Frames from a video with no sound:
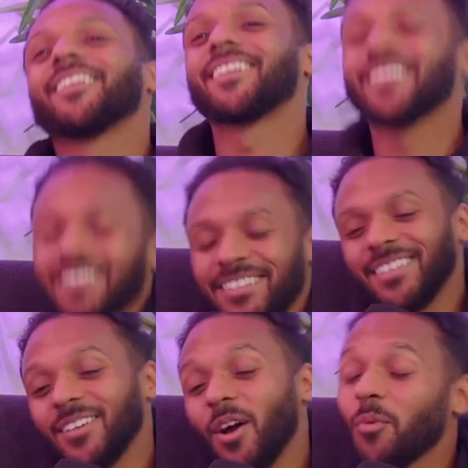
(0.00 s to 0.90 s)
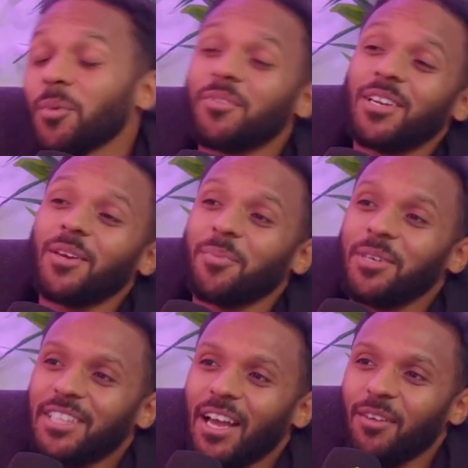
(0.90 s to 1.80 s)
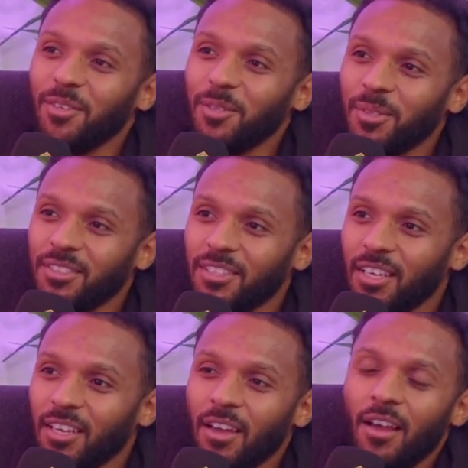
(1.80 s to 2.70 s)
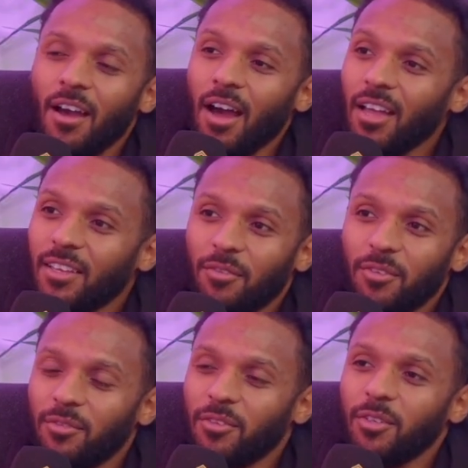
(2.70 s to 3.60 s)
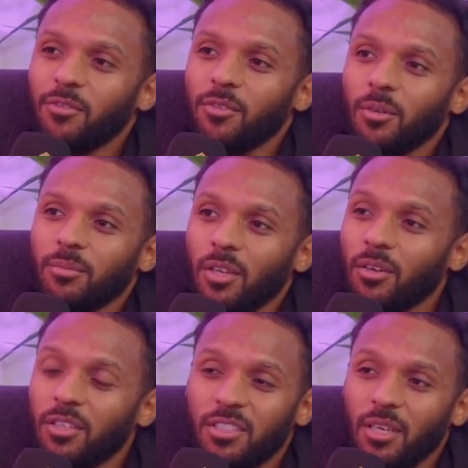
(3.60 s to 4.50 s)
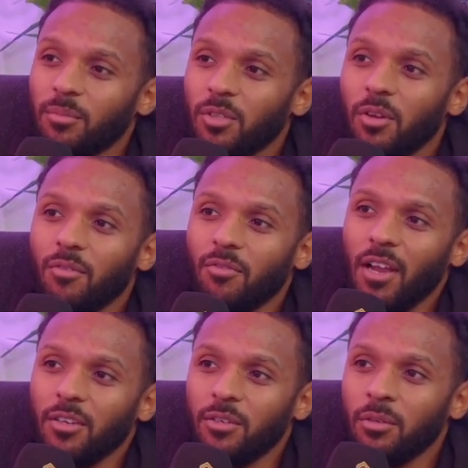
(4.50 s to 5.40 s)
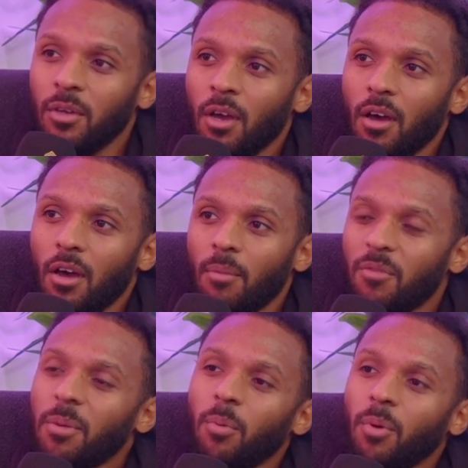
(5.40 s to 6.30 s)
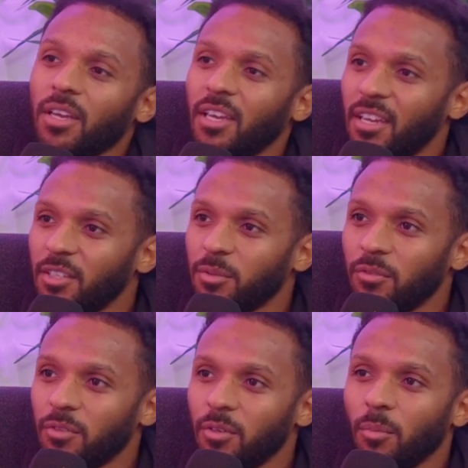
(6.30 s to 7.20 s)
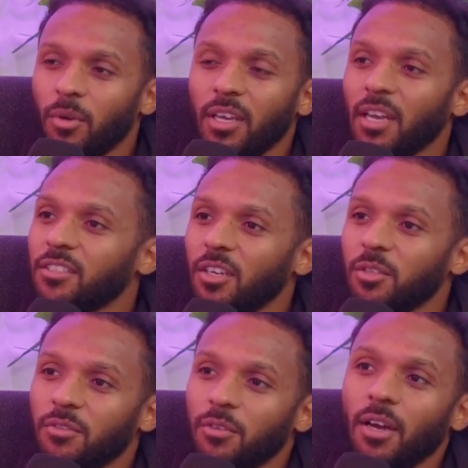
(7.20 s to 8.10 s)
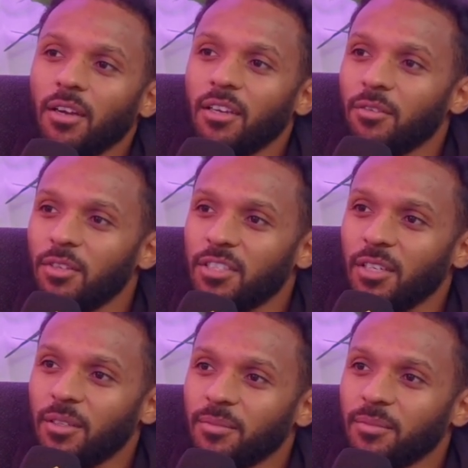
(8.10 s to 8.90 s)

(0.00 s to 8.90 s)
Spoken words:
Good to see. No, we really appreciate having you on today. I definitely think you've dropped a lot of gems, a lot of value. If people want to connect with you and want to get in touch with you, how can they reach out?